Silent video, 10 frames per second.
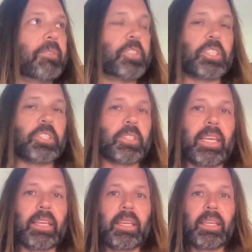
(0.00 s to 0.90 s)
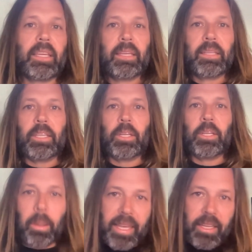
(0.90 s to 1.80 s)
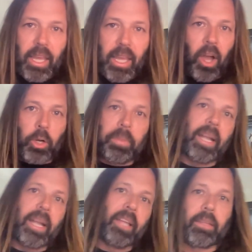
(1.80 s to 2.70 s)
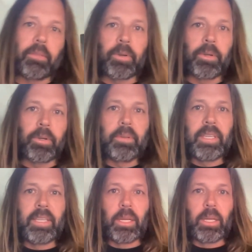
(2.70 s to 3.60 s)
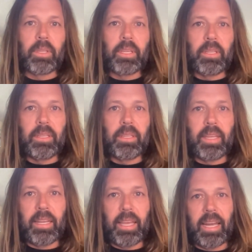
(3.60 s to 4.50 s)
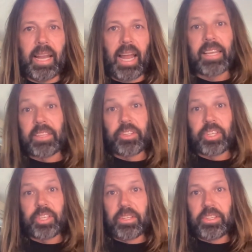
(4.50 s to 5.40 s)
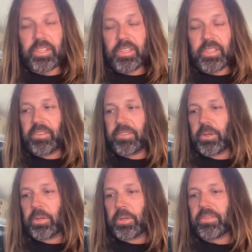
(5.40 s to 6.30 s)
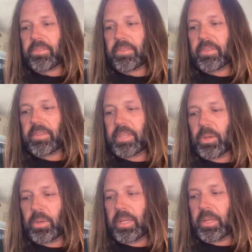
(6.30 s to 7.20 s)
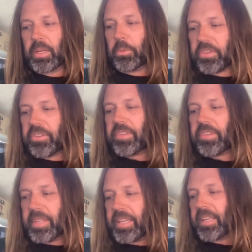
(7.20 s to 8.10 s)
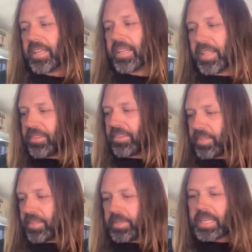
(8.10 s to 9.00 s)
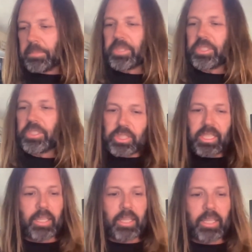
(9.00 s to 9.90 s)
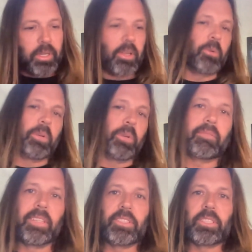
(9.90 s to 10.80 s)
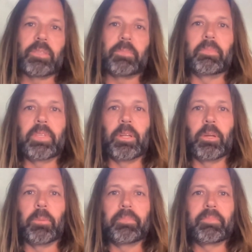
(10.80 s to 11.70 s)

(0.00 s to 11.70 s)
I'm just like you know, I'm like autopiloting through, you know, right. and, and I like the challenge. And so it's, you know, it, it was intimidating. It's intimidating, but you just got to go in and own it and just, you know,